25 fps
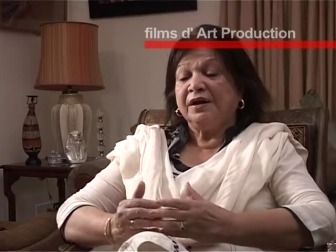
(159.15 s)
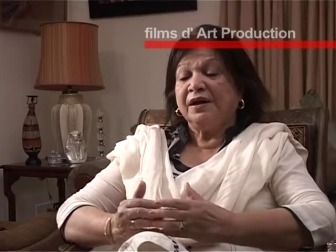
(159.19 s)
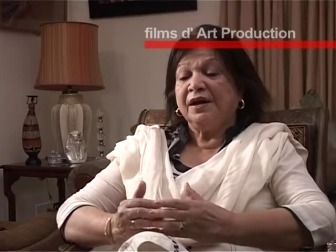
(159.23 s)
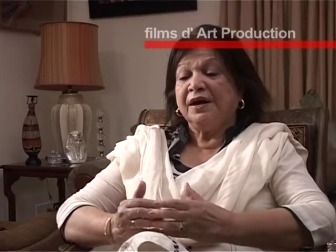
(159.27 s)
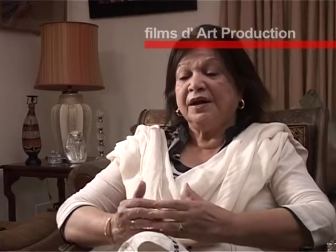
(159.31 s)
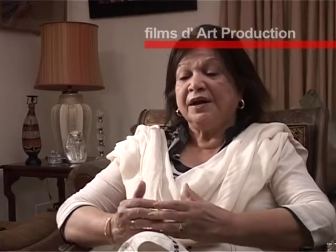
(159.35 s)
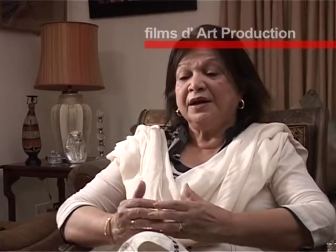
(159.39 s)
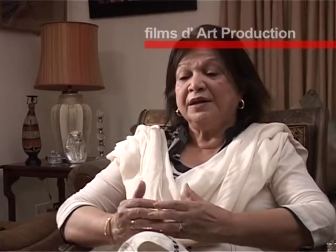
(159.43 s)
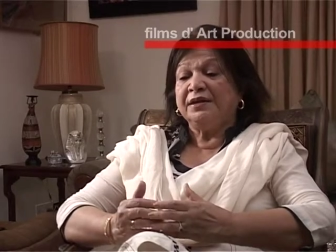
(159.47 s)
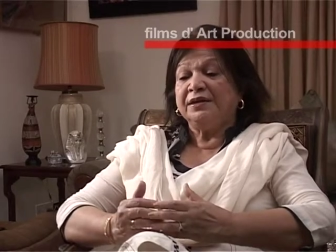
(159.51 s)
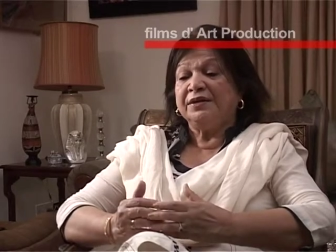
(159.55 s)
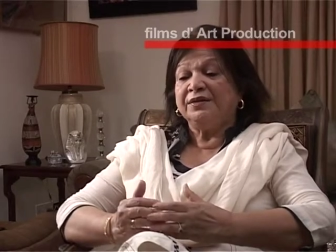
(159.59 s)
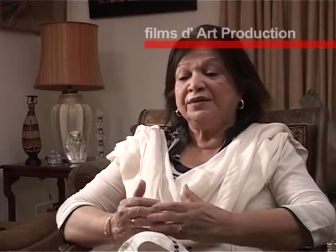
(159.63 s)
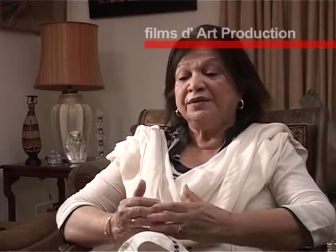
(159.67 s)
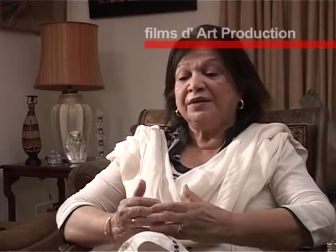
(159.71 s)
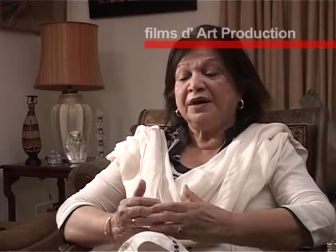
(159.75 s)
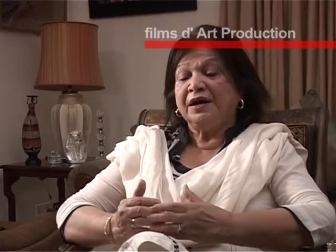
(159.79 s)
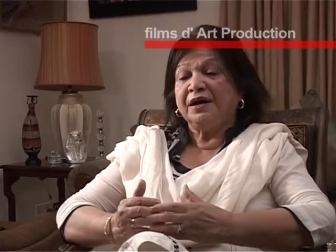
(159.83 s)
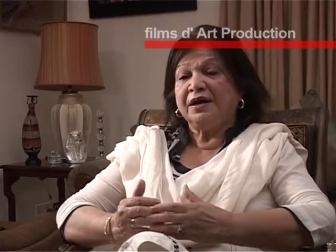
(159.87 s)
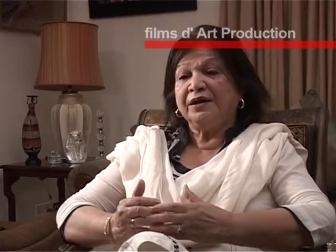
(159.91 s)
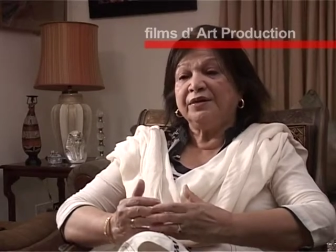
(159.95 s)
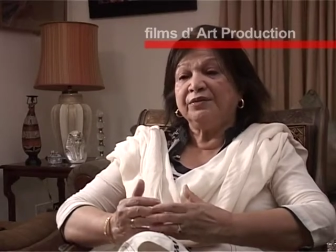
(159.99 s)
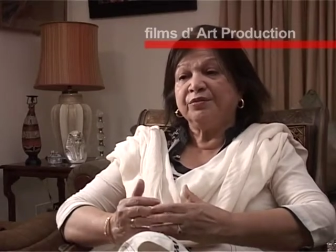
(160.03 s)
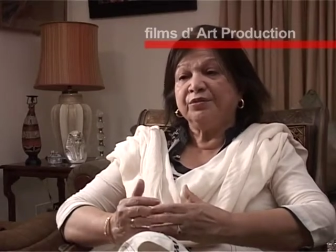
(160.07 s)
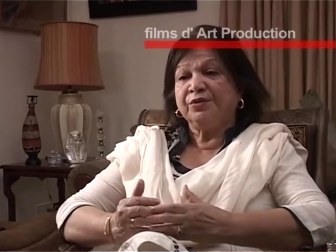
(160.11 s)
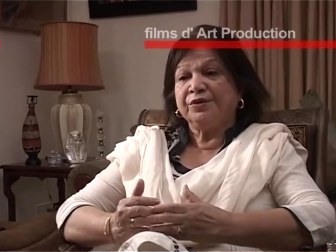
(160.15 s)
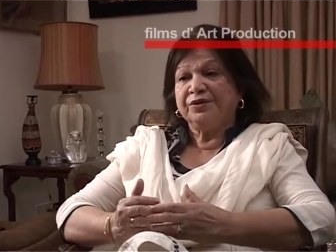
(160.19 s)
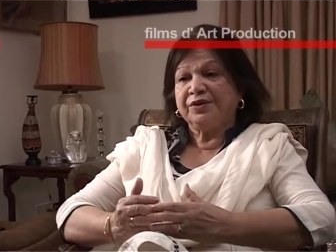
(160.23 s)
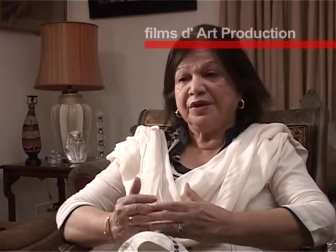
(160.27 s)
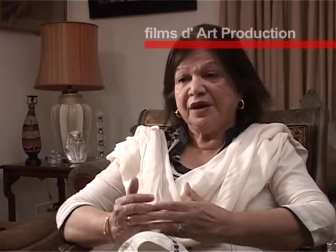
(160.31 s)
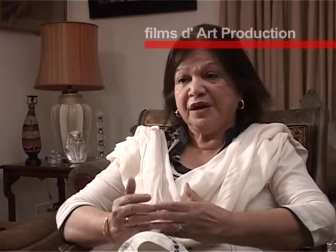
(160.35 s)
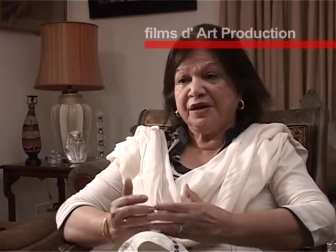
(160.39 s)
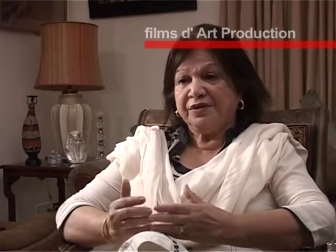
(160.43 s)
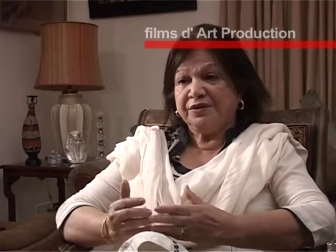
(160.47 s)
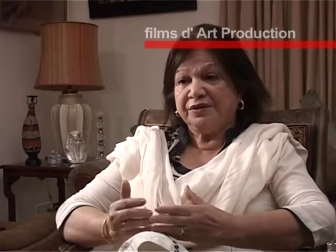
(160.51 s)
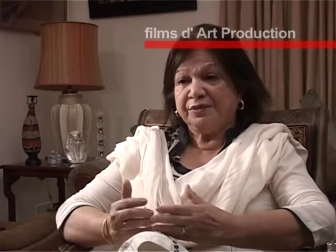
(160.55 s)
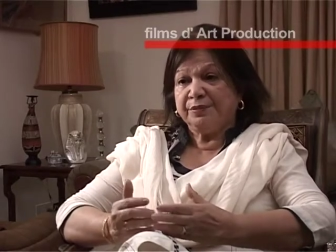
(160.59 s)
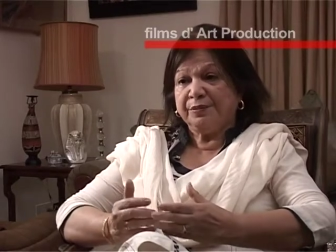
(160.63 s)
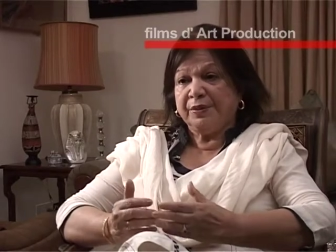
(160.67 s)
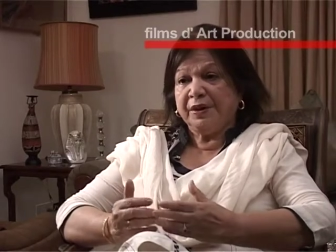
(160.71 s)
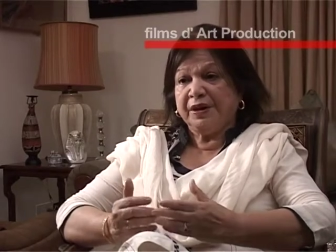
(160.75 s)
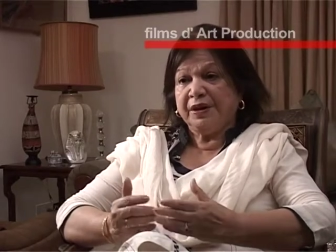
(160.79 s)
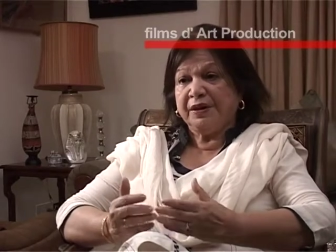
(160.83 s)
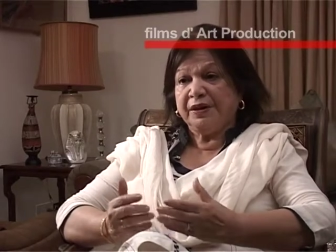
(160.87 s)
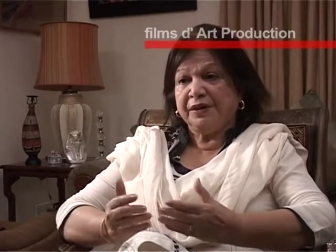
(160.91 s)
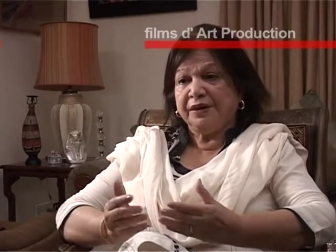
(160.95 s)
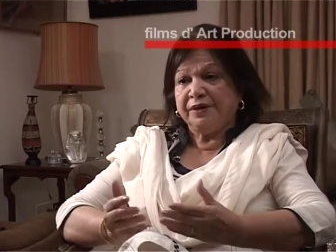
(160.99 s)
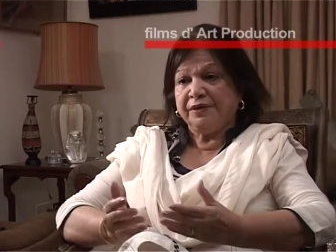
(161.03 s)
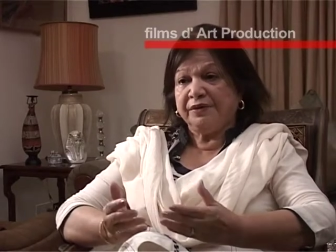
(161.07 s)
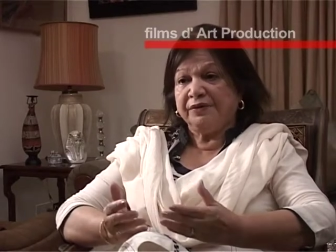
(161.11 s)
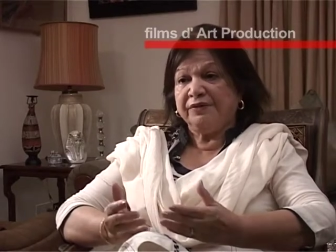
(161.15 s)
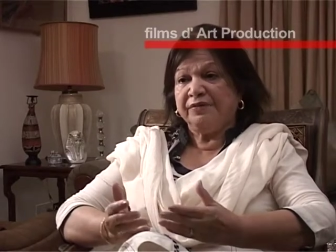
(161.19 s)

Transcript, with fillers: Khalid Ishaq was asked by